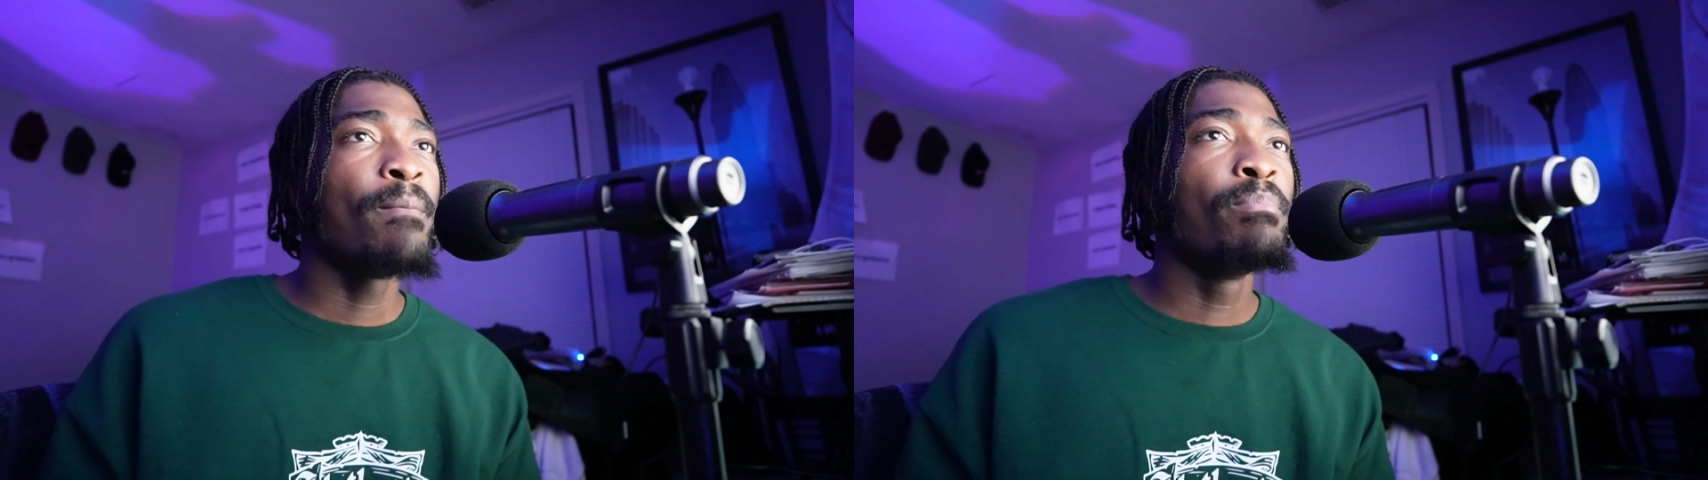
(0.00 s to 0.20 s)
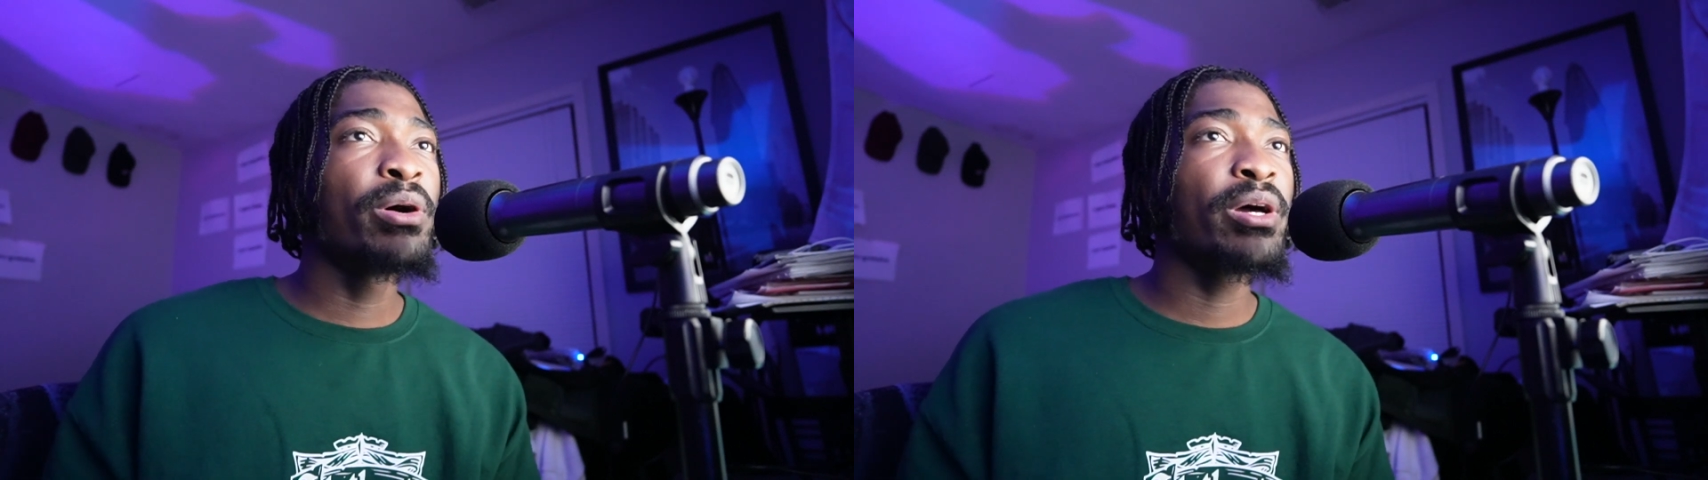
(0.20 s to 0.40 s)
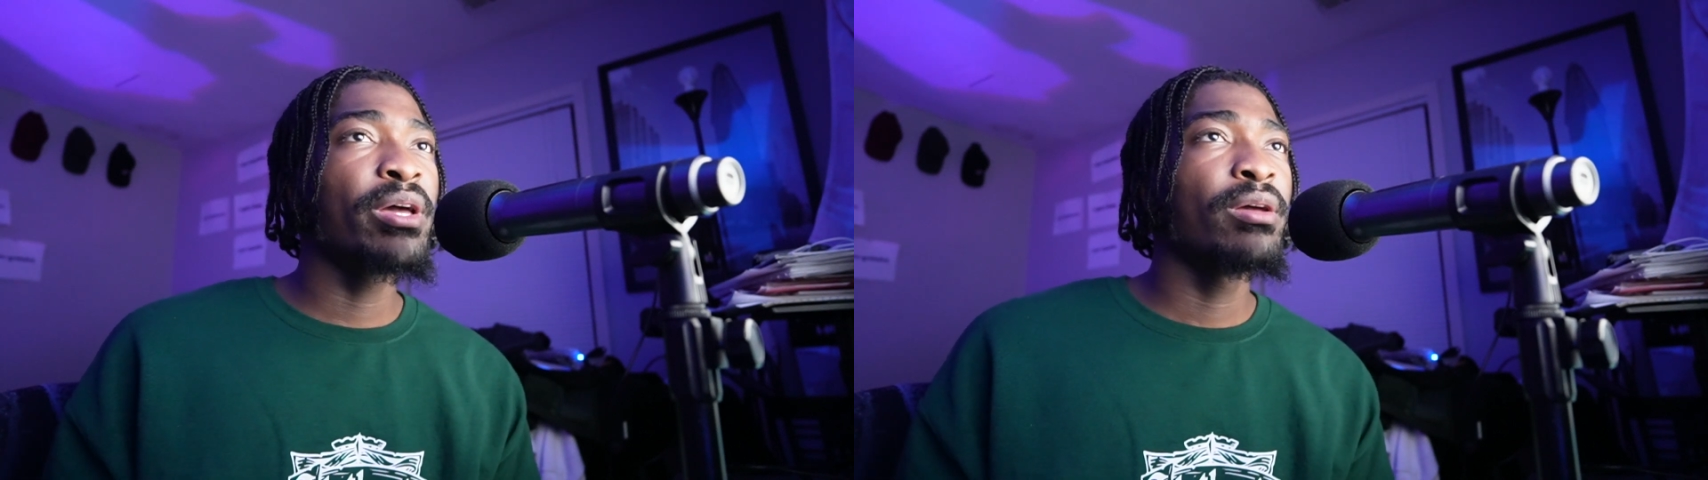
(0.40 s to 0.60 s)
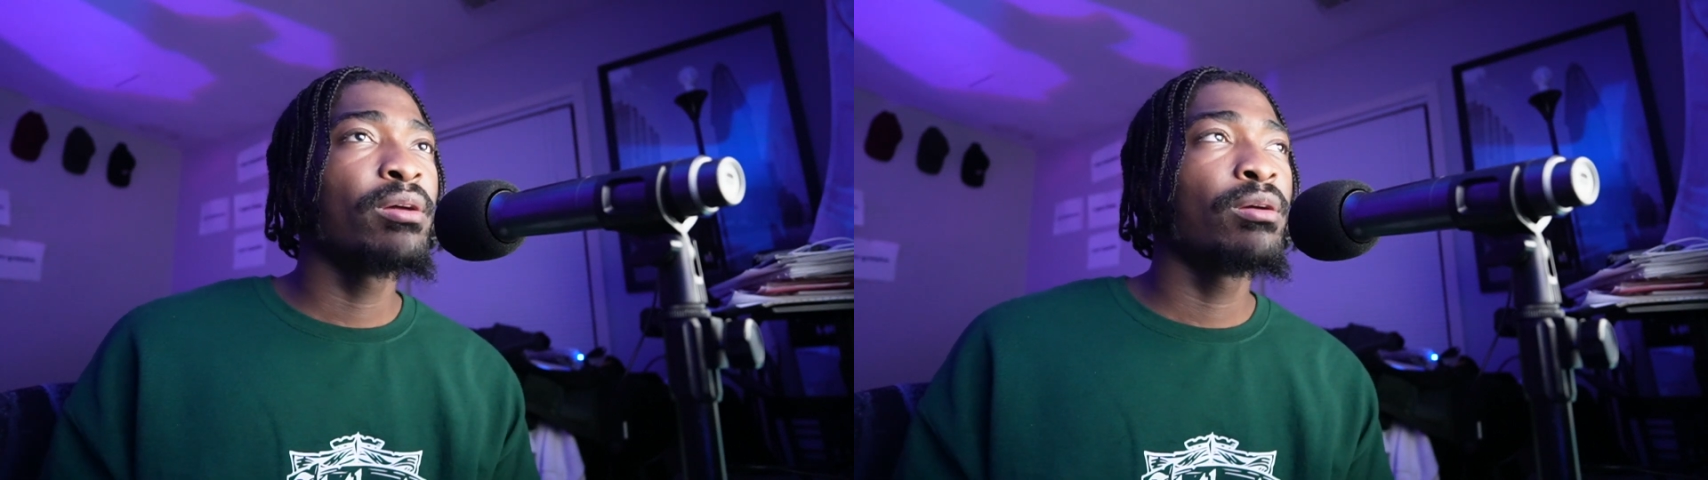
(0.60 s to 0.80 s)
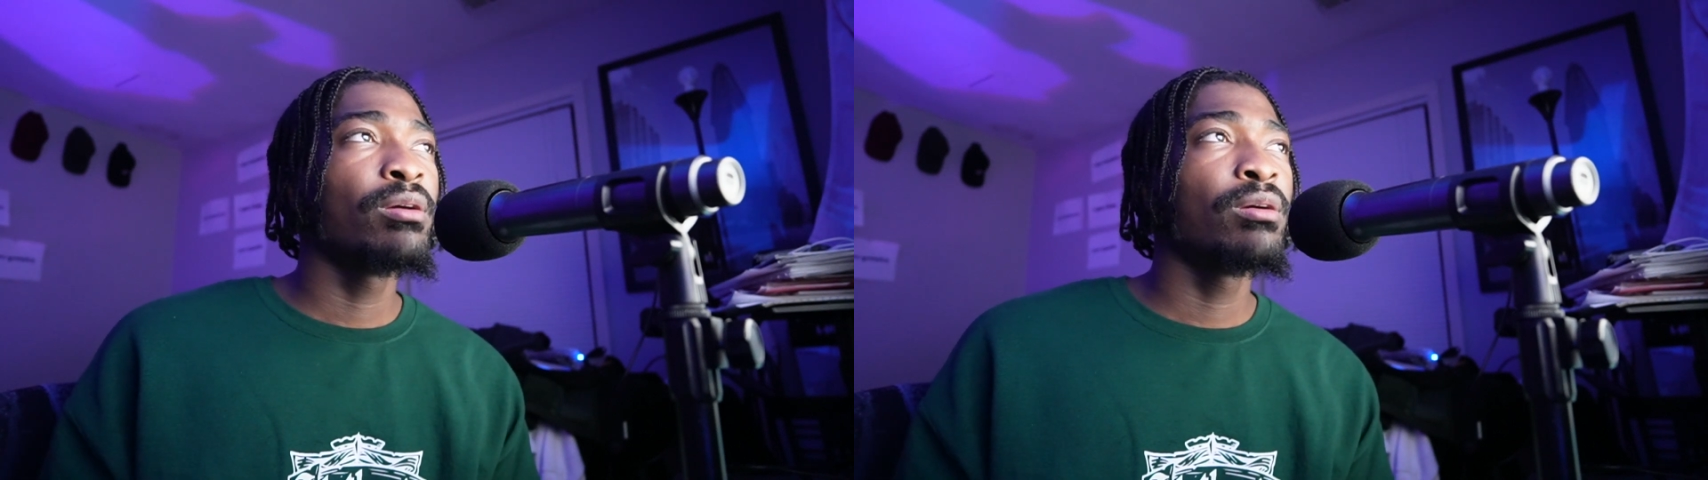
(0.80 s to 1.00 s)
But
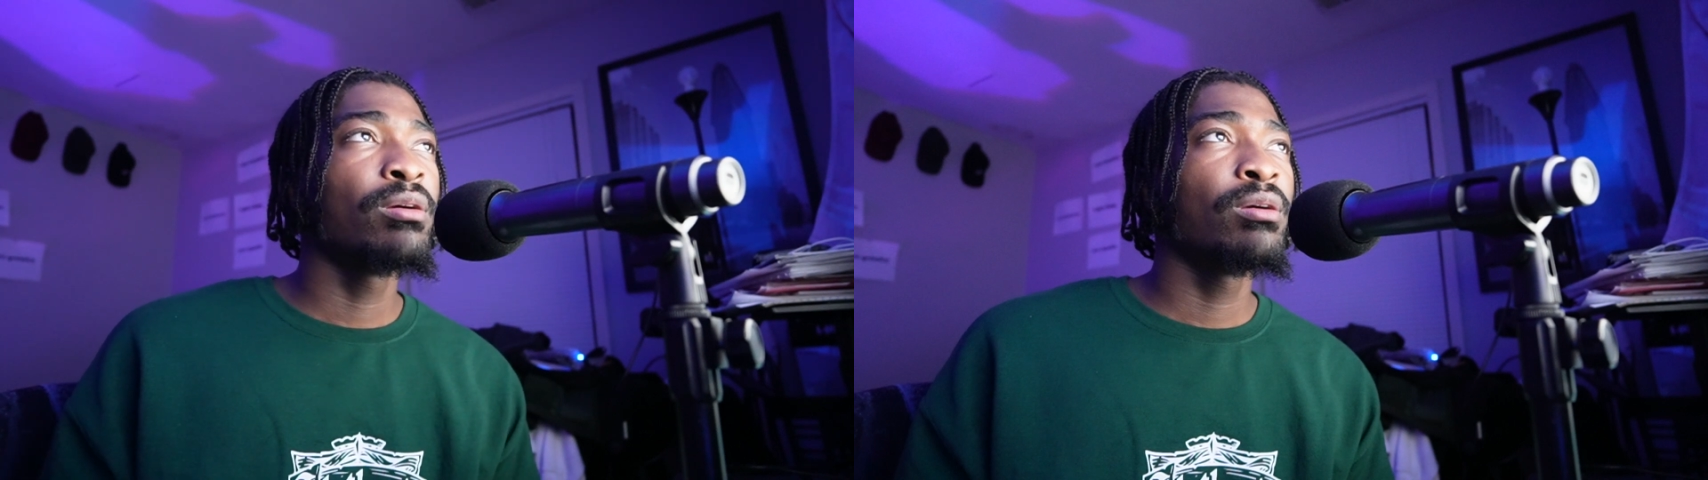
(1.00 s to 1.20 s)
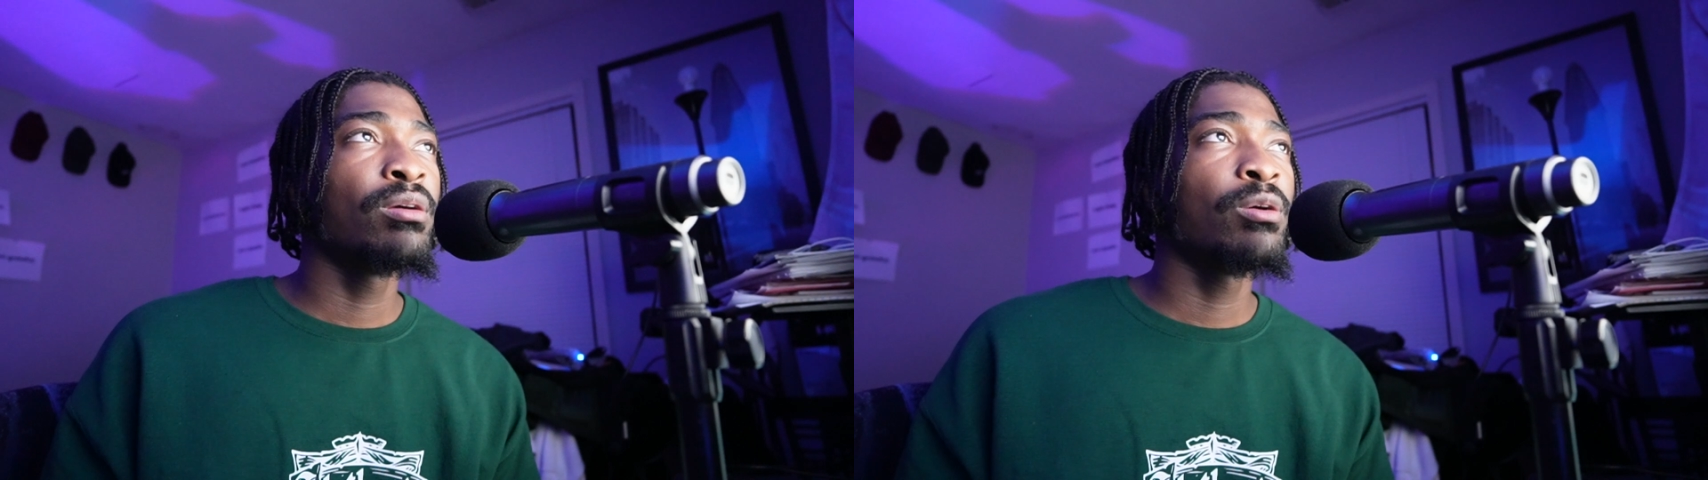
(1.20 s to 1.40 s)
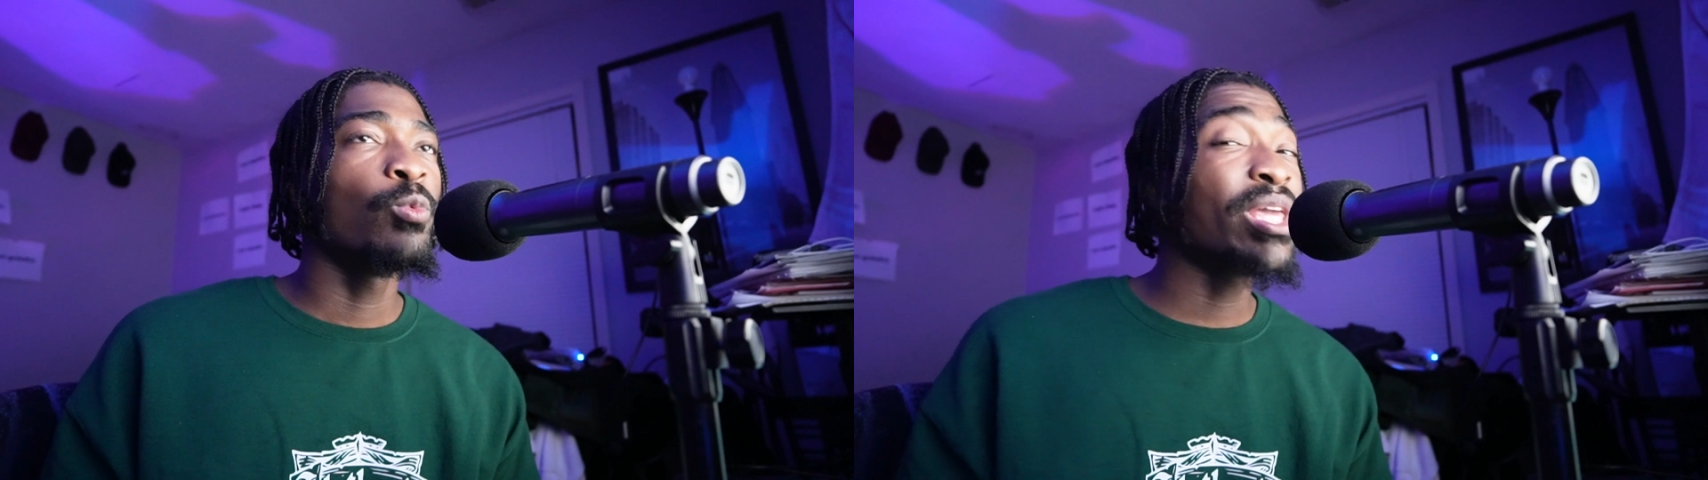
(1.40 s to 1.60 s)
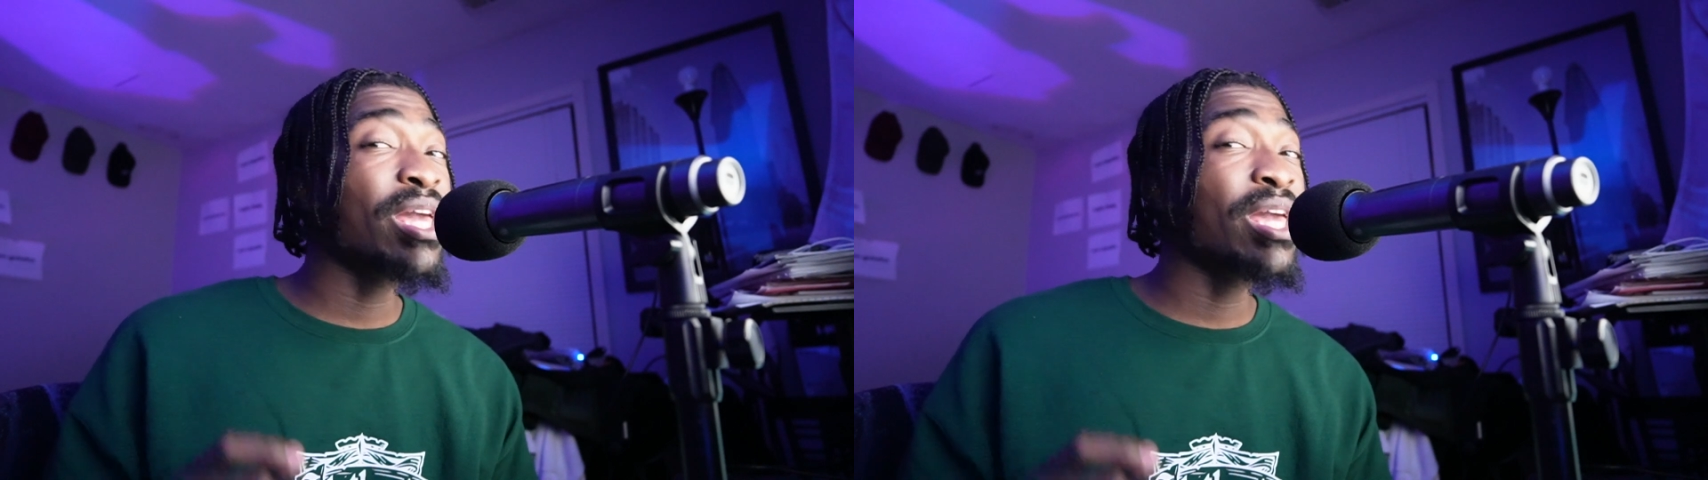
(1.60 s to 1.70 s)
we